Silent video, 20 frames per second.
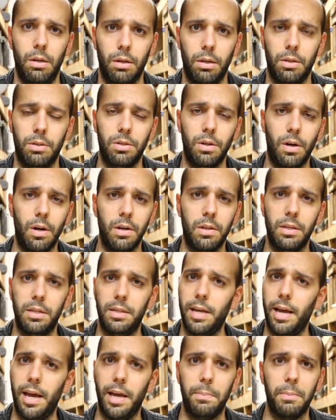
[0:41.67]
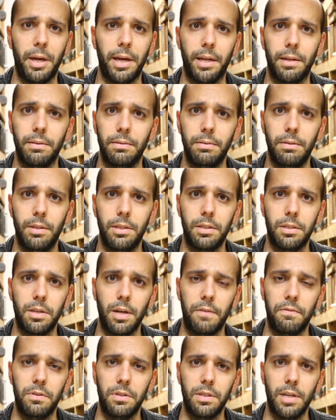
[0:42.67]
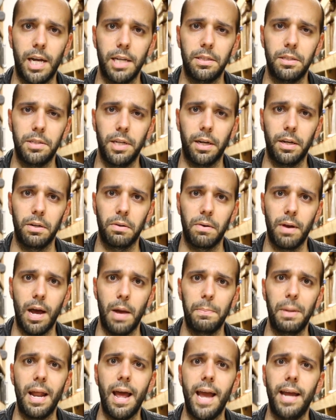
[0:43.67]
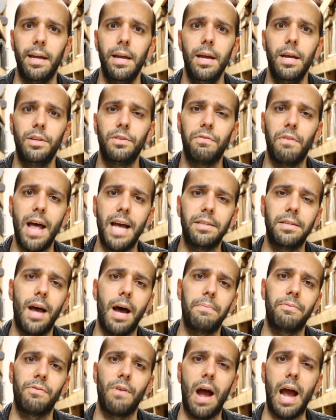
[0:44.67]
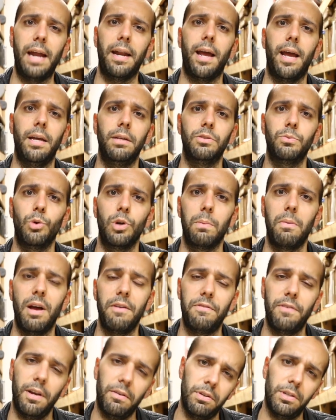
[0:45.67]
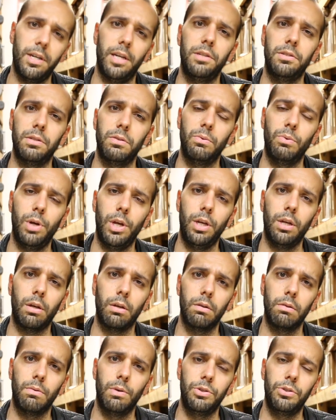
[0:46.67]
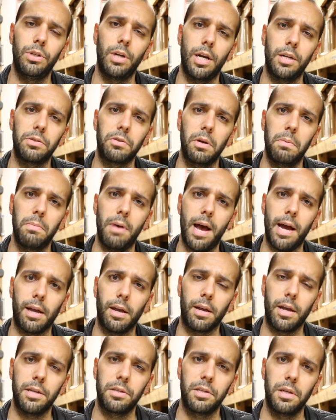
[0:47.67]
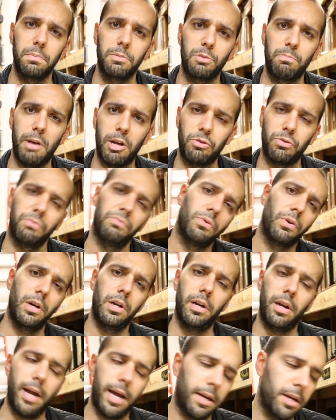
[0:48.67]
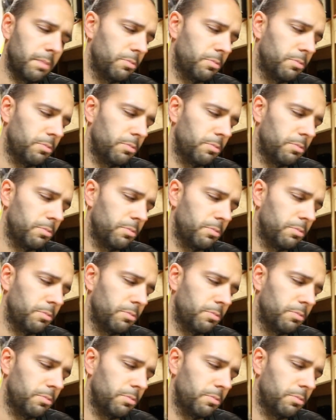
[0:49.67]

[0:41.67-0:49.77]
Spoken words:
Guitar of the day, man. This stuff is not sticking around. But hey, it's Flat Top Friday. It's one of my favorite days of the week. Why don't you guys come back? I got something special for you today.